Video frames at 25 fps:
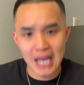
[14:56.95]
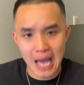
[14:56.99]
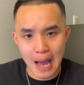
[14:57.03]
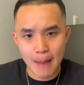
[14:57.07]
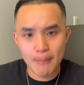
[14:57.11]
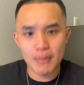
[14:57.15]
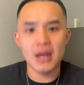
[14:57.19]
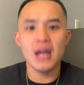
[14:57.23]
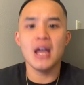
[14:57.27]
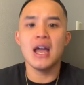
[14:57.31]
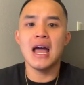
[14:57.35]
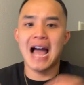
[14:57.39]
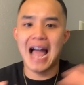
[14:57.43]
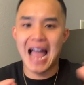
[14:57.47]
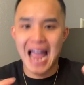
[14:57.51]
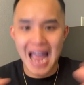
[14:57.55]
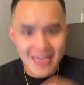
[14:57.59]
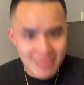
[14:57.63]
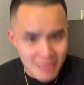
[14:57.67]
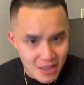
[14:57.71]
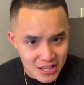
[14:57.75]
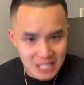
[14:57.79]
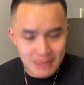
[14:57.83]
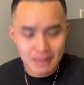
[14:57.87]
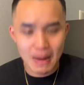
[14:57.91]
I'm going to add
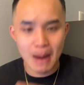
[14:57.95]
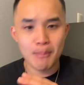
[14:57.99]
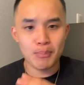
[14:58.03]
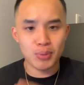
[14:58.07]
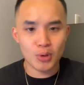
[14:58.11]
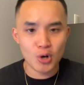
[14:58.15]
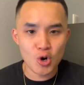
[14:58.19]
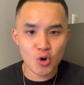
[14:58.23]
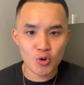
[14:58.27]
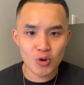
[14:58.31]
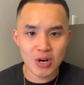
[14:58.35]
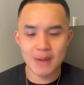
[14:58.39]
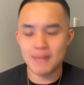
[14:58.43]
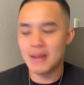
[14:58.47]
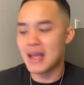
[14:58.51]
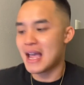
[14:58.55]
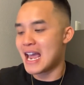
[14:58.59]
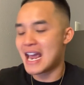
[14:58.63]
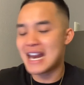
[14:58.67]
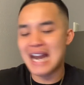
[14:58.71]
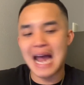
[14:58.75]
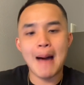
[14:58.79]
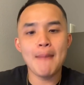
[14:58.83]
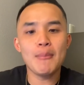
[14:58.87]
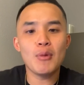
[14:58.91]
that to my program
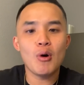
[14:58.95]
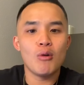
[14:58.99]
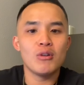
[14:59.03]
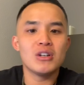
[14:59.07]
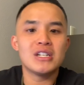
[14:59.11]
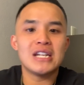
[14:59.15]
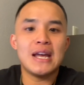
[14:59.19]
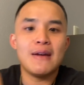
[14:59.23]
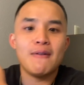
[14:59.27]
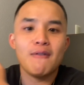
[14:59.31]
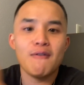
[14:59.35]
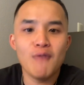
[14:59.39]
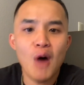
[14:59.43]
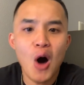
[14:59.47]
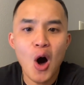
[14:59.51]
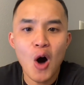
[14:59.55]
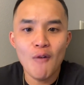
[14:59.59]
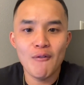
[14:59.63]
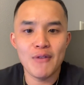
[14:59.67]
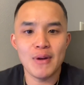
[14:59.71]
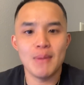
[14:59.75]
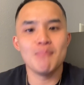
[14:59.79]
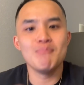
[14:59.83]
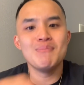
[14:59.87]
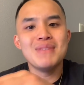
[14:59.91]
and I'm going to involve
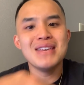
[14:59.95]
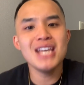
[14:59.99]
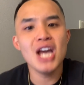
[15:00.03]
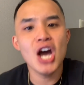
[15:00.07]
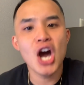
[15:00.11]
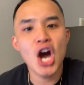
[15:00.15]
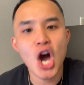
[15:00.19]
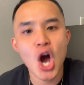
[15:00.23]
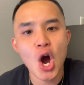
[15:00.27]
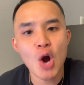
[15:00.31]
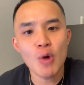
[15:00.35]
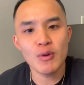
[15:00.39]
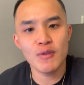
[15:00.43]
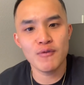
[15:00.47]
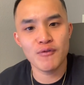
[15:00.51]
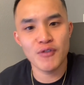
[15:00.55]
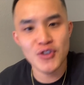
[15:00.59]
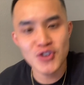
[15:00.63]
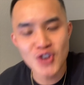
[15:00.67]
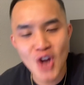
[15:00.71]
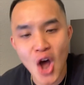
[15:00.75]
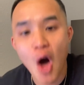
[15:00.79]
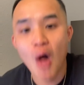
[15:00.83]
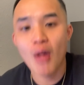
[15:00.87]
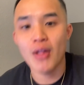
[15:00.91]
it. Be hungry for
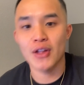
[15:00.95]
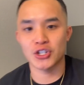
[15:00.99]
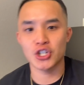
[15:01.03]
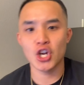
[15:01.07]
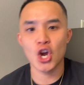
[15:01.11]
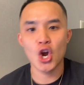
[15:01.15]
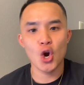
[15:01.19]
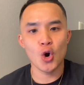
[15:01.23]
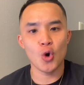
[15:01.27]
knowledge.